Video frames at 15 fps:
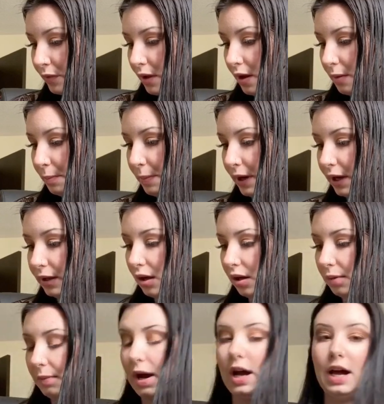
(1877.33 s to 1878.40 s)
But
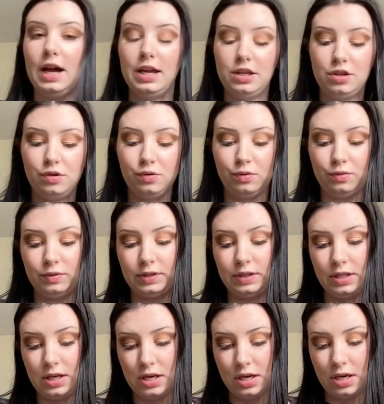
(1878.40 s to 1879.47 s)
I use
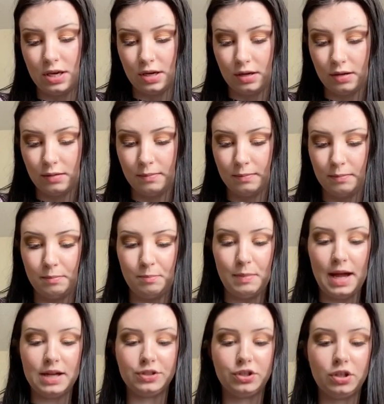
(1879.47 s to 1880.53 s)
the
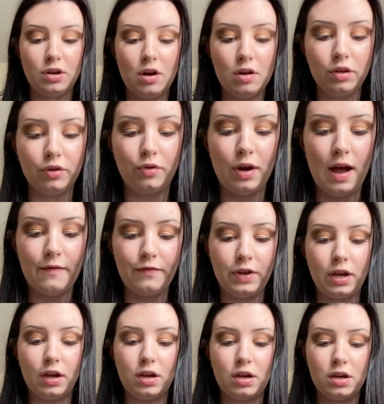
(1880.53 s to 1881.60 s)
Master
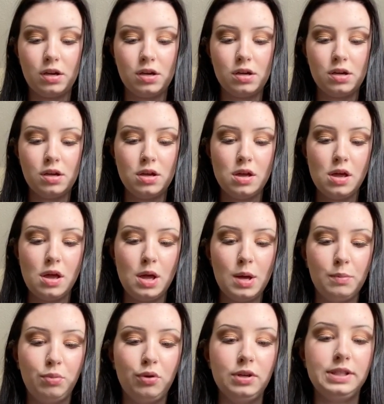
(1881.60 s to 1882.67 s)
Holographic
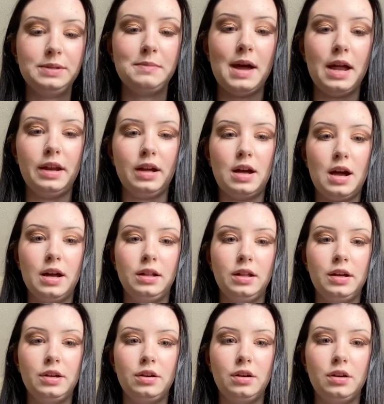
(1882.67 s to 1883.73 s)
Prismatic
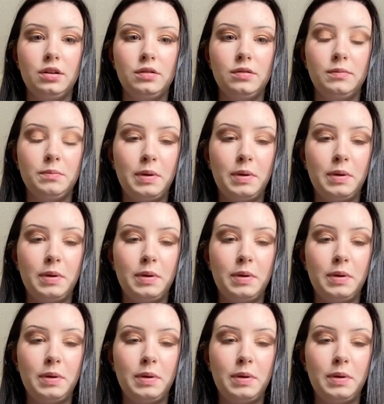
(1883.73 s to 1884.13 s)
Highlighter by